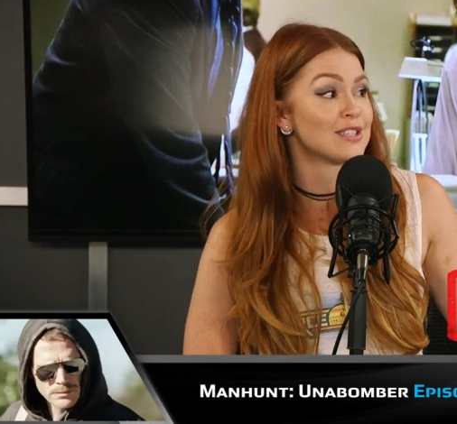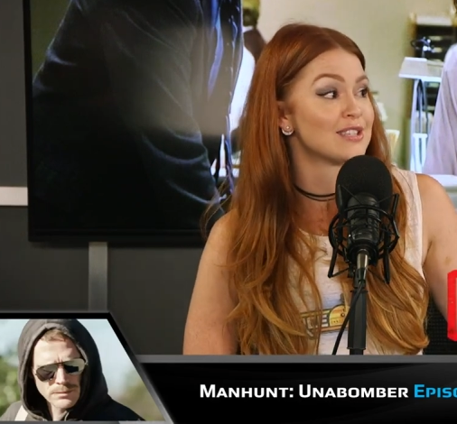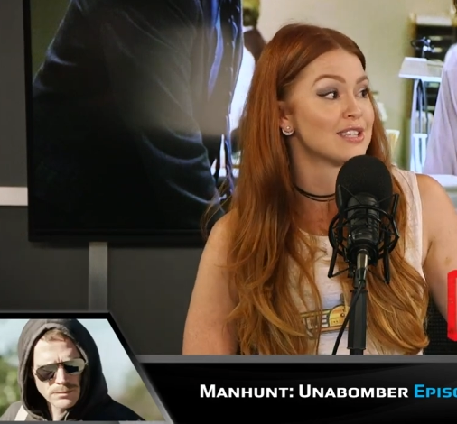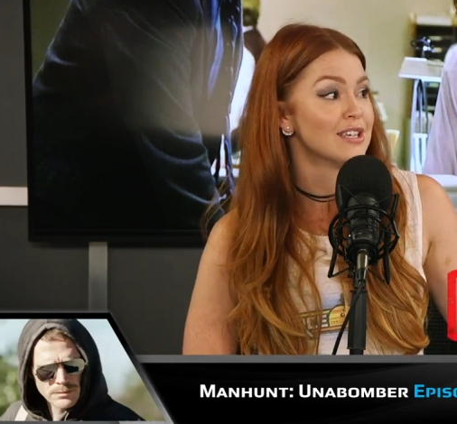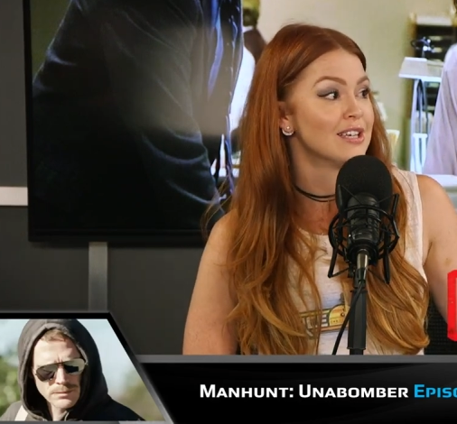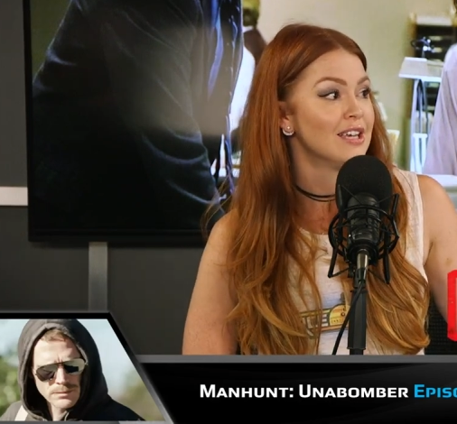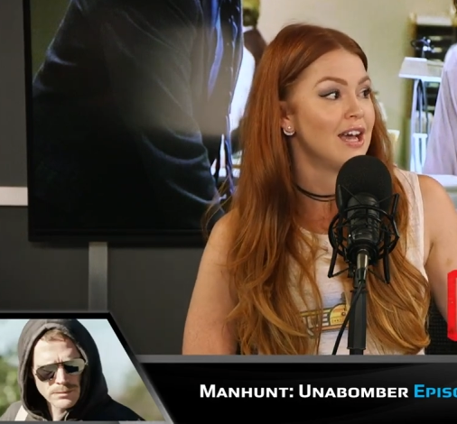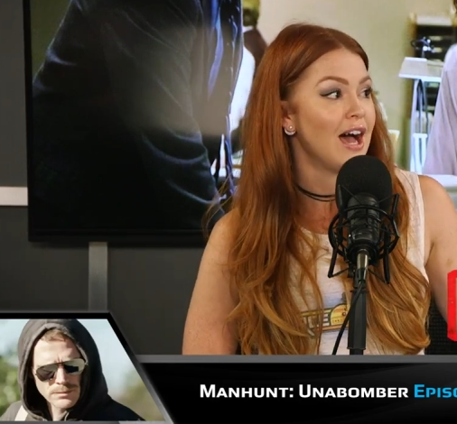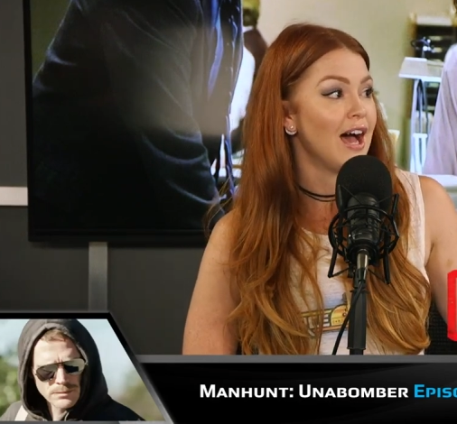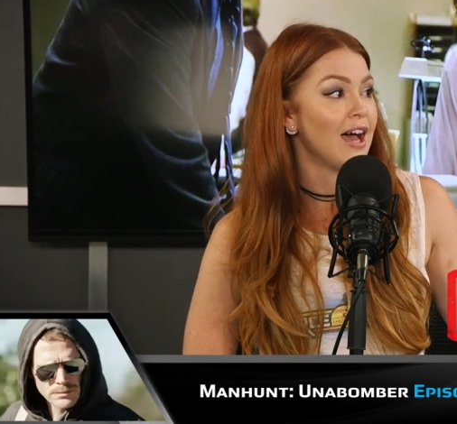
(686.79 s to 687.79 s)
Speaker 1: So like Soderbergh
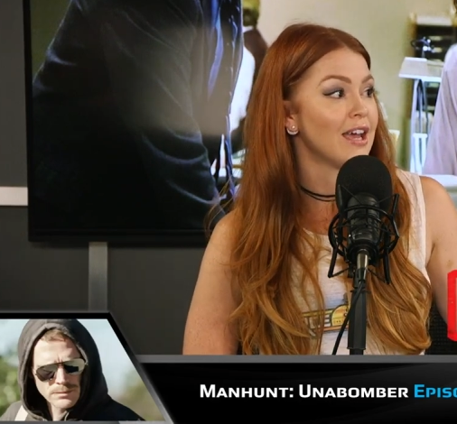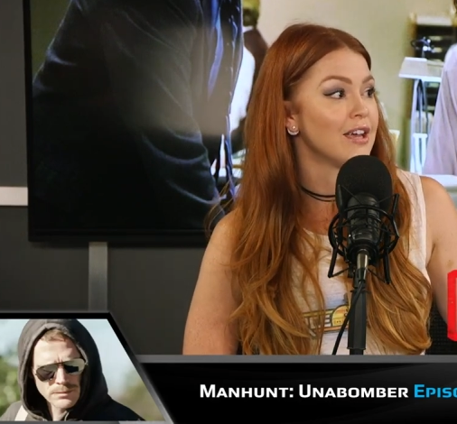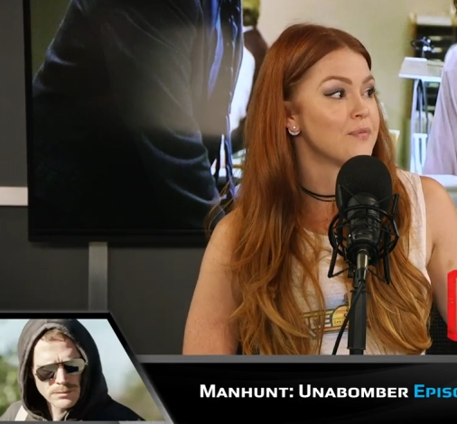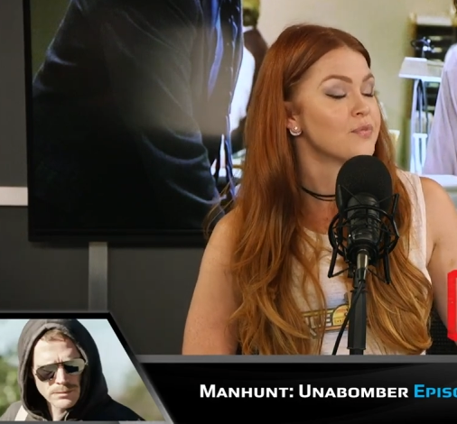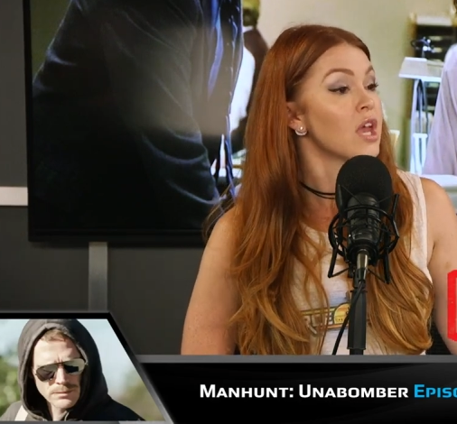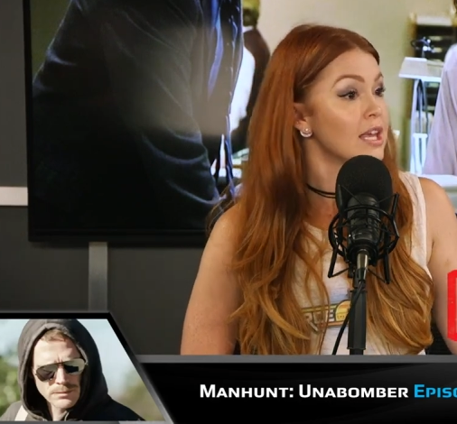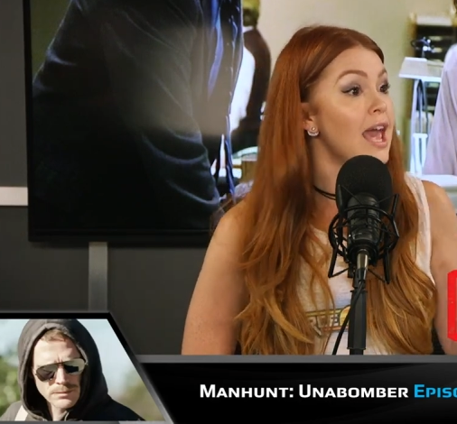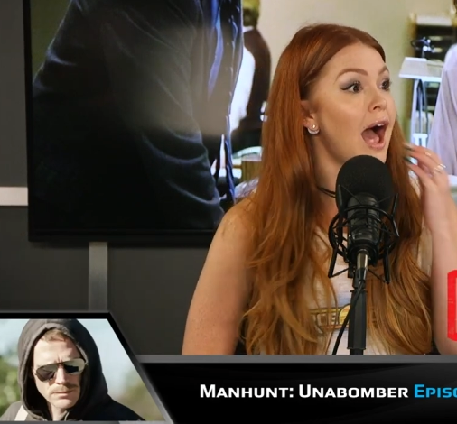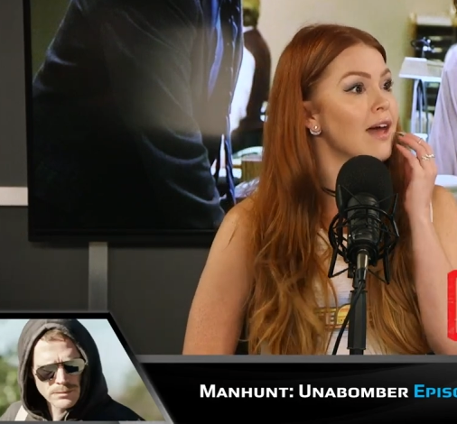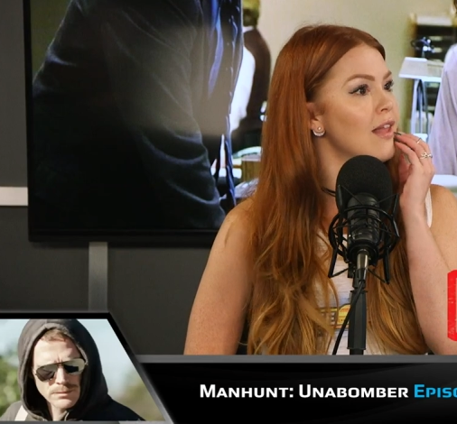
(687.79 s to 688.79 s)
stuff. I
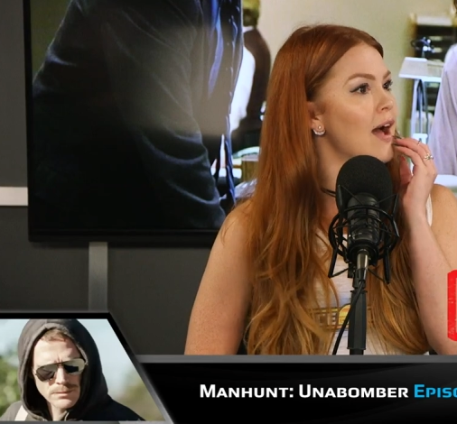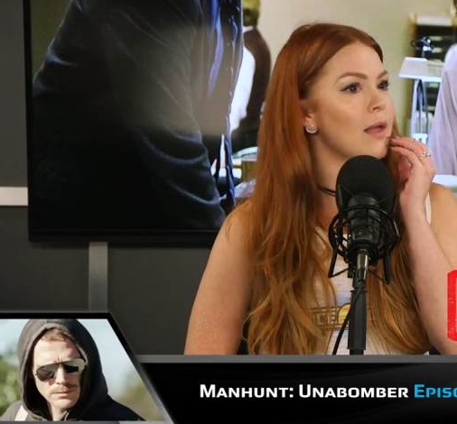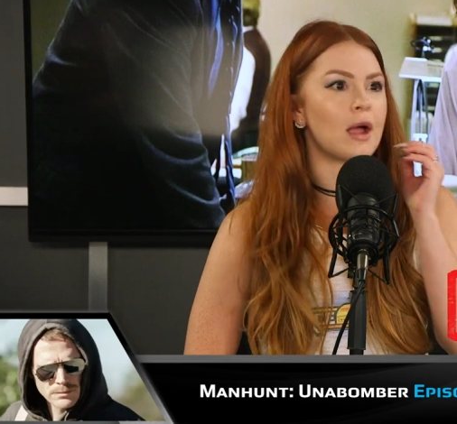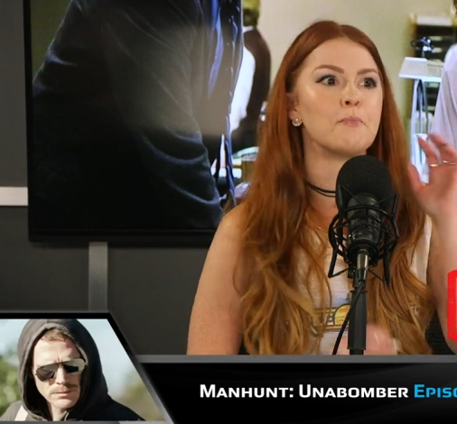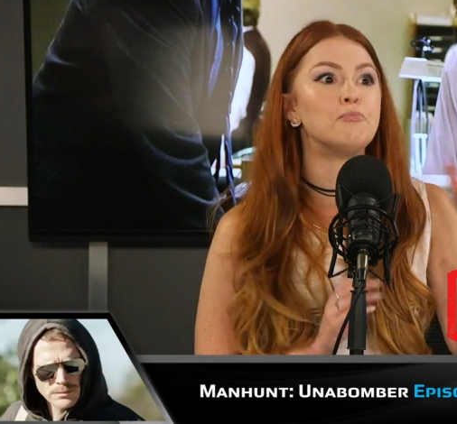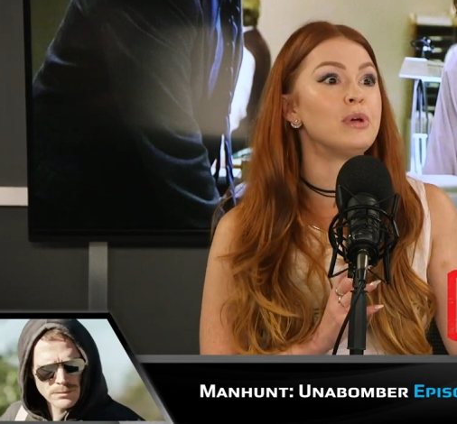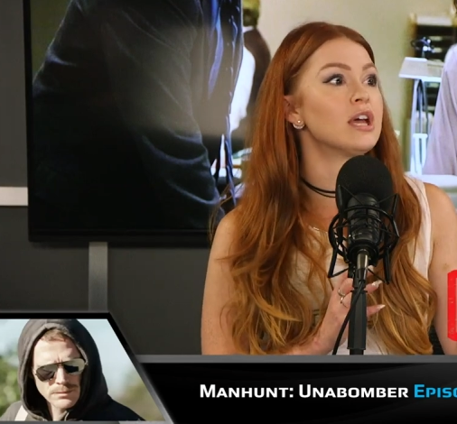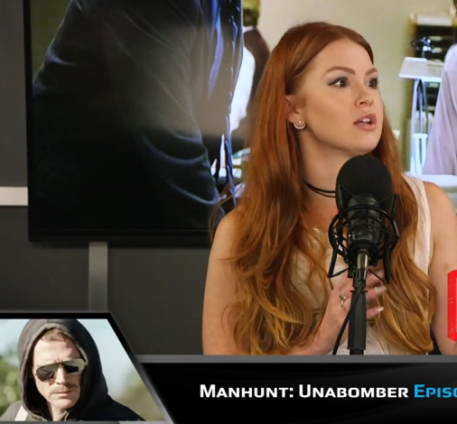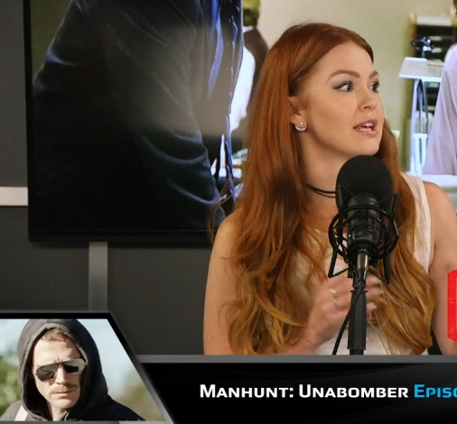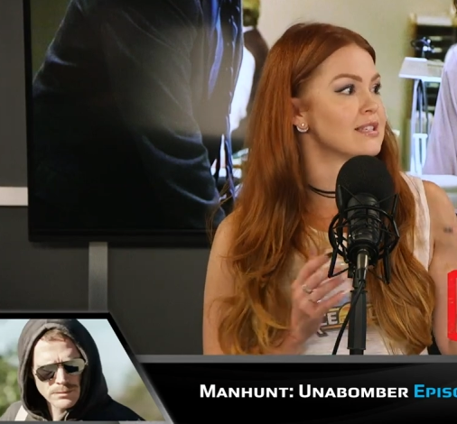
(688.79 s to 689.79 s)
yeah. I, I, like. I'm
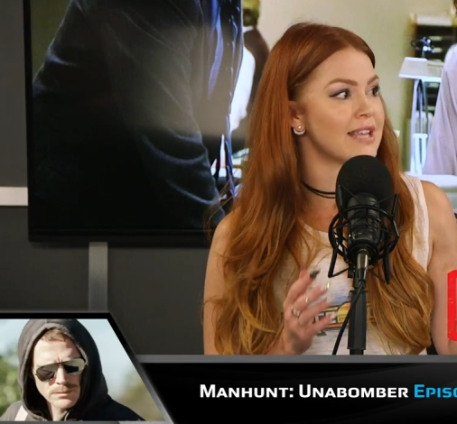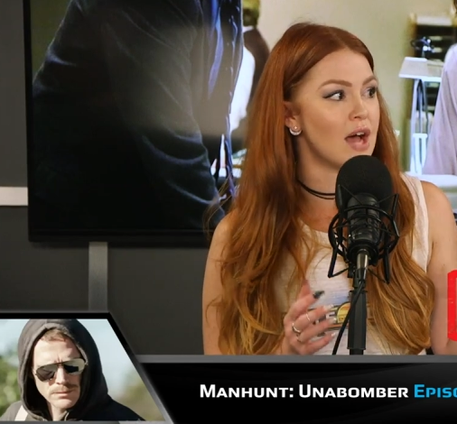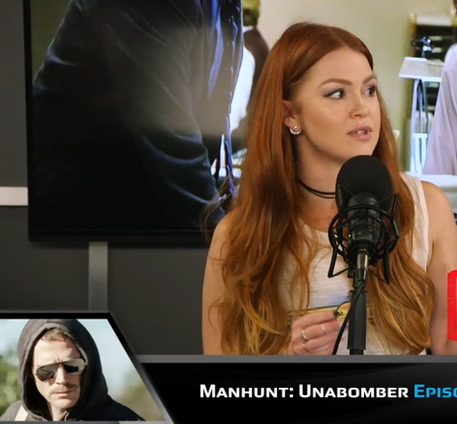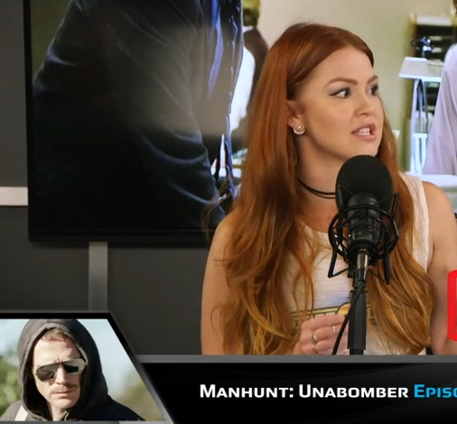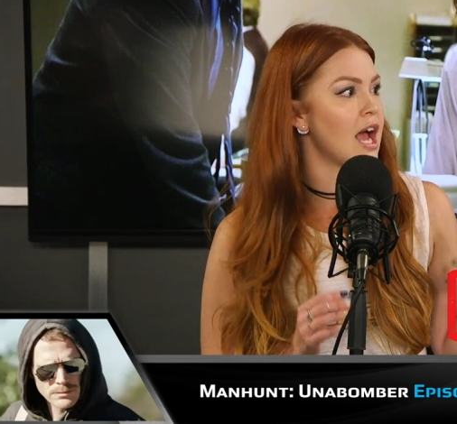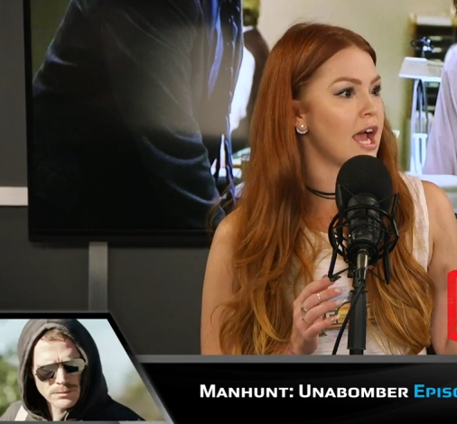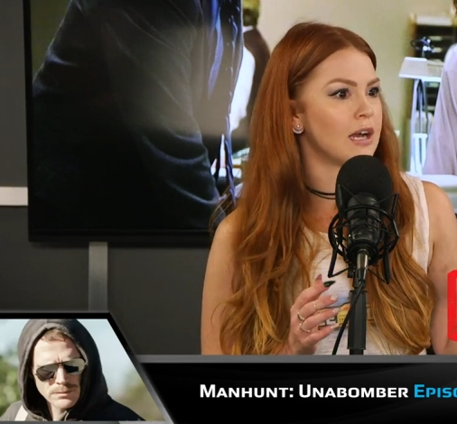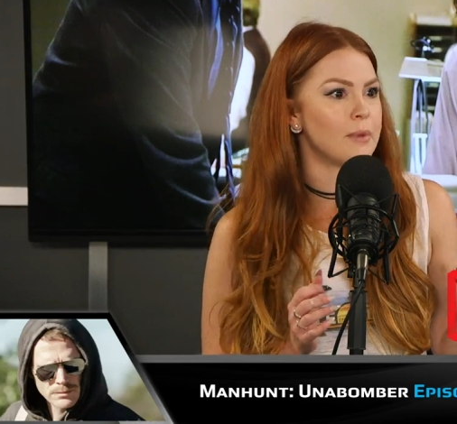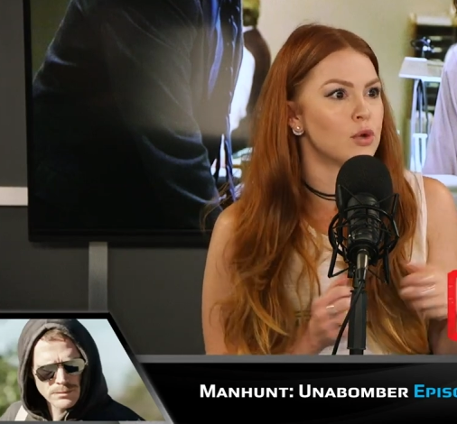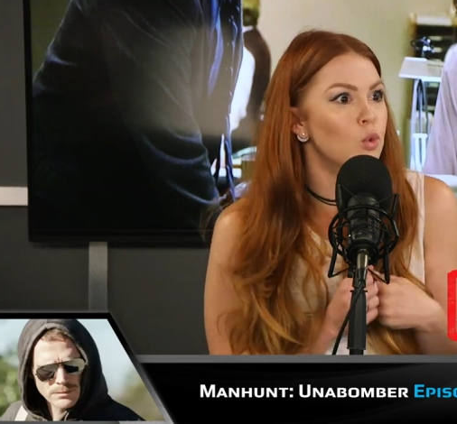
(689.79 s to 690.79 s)
big on like sound Soderbergh, design.
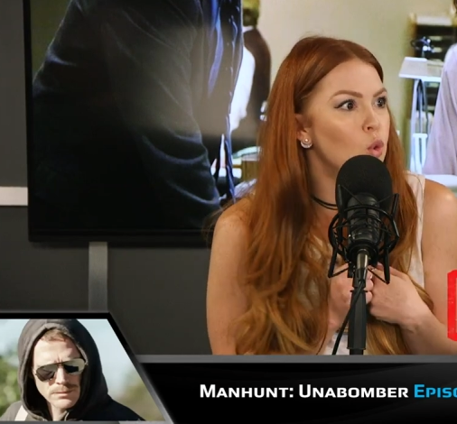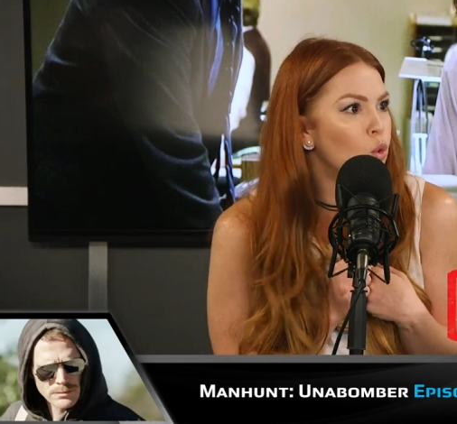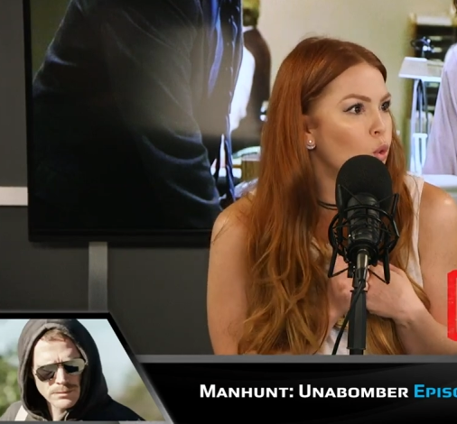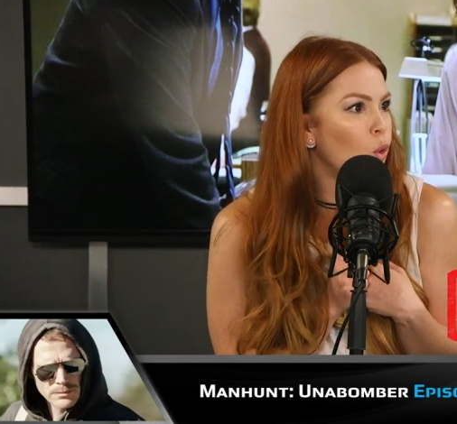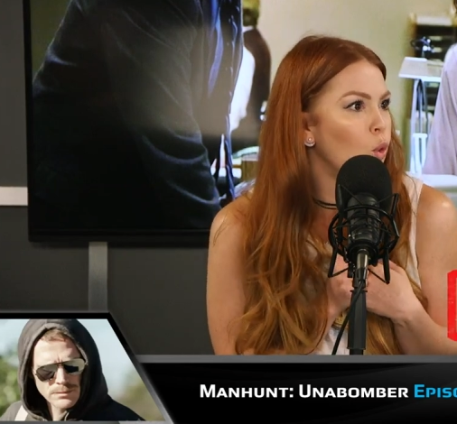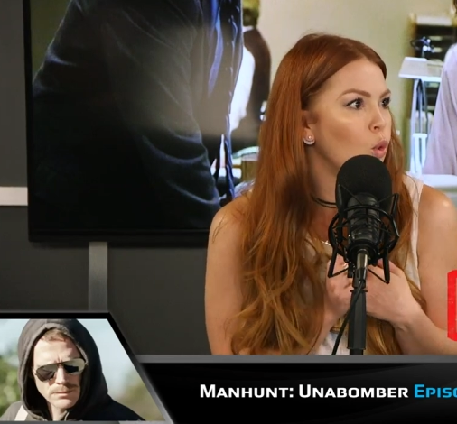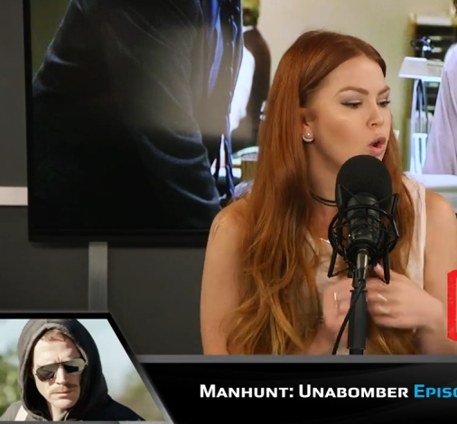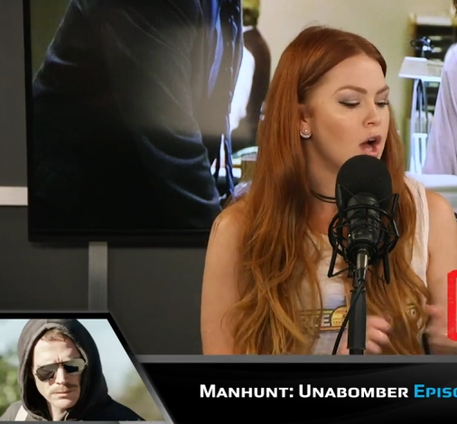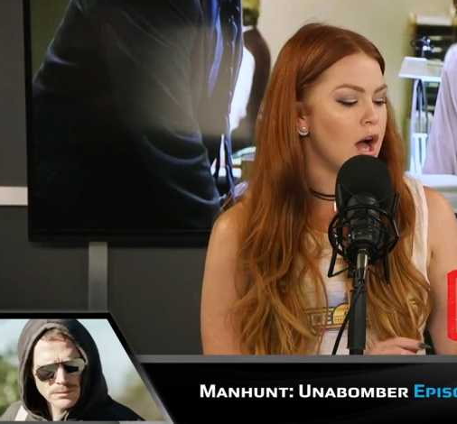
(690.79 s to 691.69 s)
Right. I'm like mm-hmm. ooh.